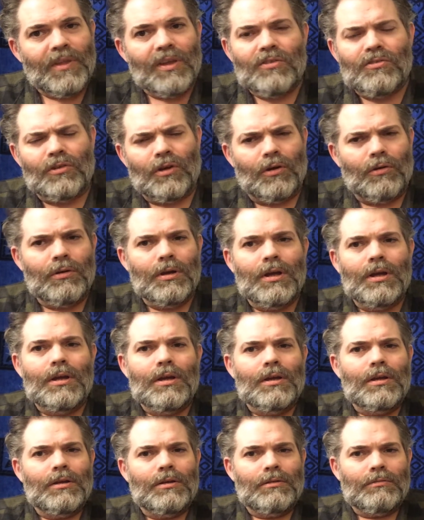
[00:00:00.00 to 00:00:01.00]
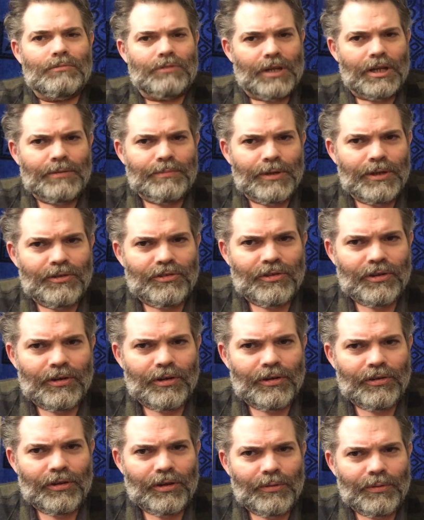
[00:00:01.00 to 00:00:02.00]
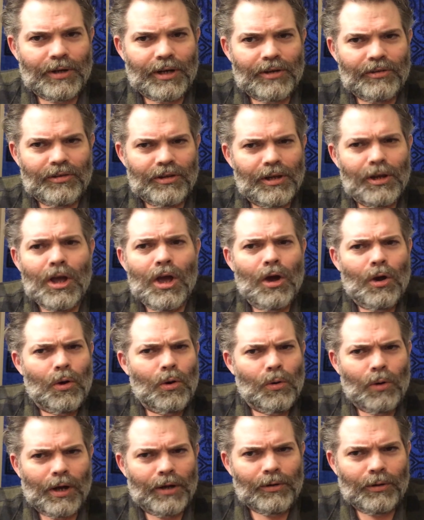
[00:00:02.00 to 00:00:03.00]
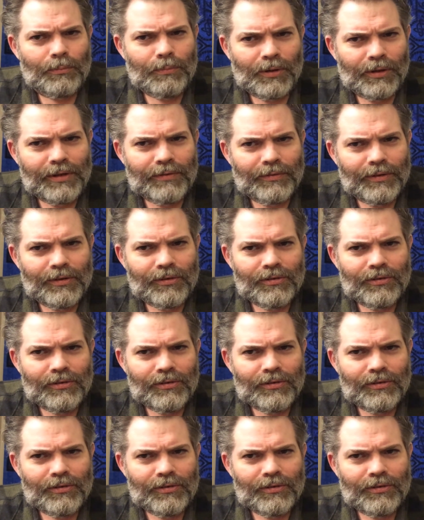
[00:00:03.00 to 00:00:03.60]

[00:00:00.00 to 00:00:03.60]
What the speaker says: So, take me seriously when I say, oh, I don't believe in this